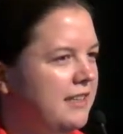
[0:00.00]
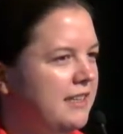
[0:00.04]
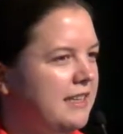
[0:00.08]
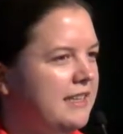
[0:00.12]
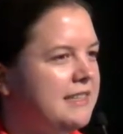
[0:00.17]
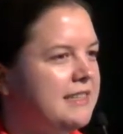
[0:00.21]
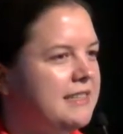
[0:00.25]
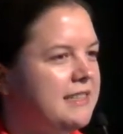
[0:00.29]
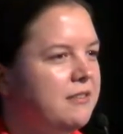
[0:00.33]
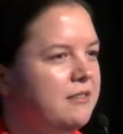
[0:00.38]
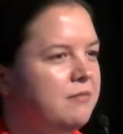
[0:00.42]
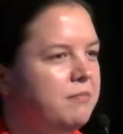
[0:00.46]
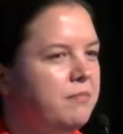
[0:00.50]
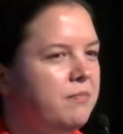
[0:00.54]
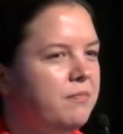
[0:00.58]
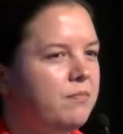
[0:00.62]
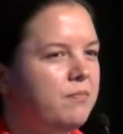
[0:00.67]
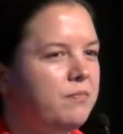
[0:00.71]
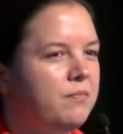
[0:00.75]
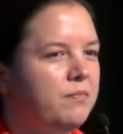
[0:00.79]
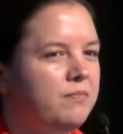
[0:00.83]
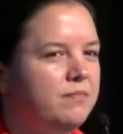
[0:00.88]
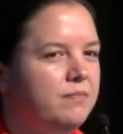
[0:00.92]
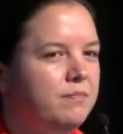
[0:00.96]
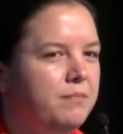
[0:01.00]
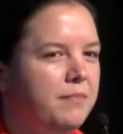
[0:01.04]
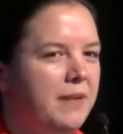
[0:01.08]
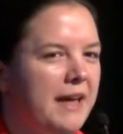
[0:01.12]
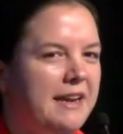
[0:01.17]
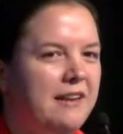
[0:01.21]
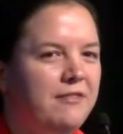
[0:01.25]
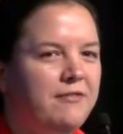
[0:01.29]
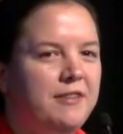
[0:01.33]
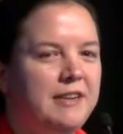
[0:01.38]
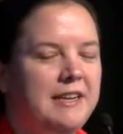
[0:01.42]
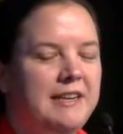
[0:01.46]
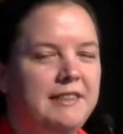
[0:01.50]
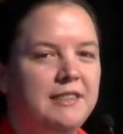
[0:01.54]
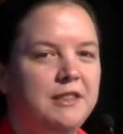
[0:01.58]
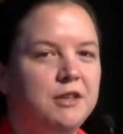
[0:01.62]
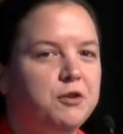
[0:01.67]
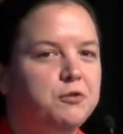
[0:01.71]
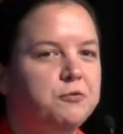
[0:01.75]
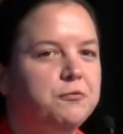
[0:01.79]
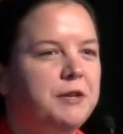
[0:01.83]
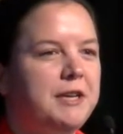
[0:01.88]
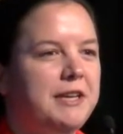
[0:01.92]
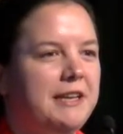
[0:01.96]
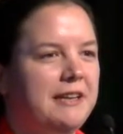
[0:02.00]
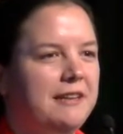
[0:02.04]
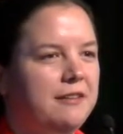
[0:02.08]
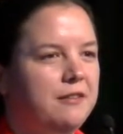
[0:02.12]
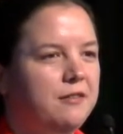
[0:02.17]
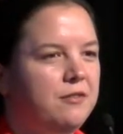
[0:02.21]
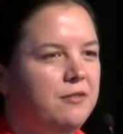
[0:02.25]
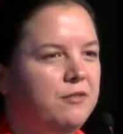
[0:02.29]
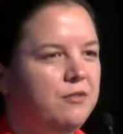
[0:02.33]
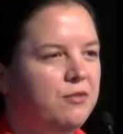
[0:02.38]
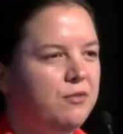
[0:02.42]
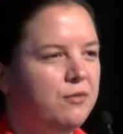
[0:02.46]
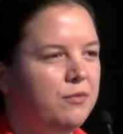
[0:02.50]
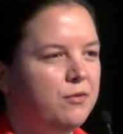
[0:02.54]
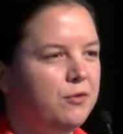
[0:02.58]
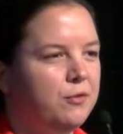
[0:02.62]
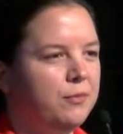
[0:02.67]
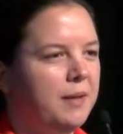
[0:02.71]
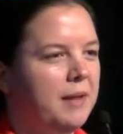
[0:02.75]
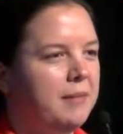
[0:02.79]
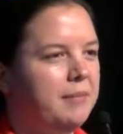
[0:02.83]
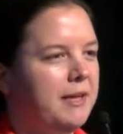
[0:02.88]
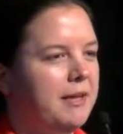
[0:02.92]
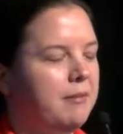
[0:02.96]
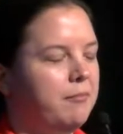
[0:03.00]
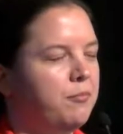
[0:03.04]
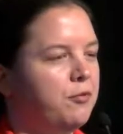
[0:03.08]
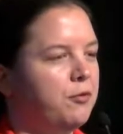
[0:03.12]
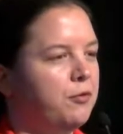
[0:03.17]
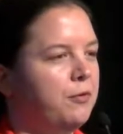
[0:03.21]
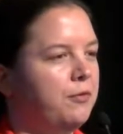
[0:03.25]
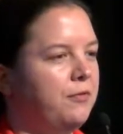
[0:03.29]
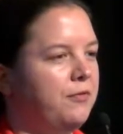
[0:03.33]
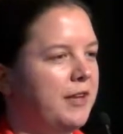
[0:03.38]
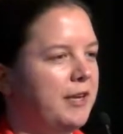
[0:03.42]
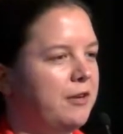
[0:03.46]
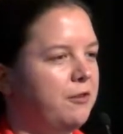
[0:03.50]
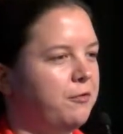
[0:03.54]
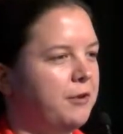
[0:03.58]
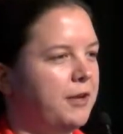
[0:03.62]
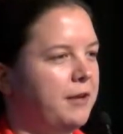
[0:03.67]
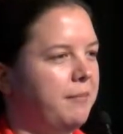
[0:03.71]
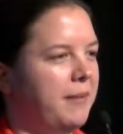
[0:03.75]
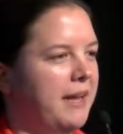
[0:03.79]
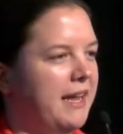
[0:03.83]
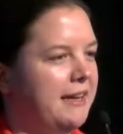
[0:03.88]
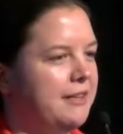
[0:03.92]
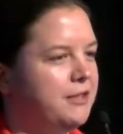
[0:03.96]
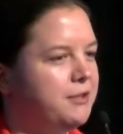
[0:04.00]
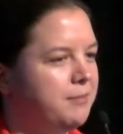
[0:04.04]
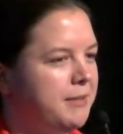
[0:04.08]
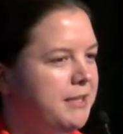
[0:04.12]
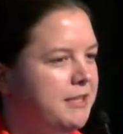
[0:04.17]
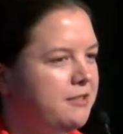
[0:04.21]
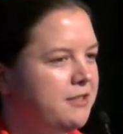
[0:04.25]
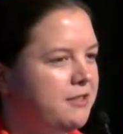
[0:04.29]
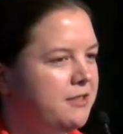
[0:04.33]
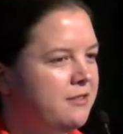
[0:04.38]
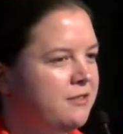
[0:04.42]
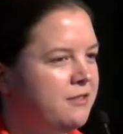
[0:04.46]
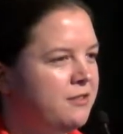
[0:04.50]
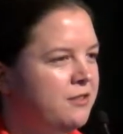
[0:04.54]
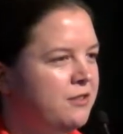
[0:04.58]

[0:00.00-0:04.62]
Is it benefiting the grid through maybe improving grid management?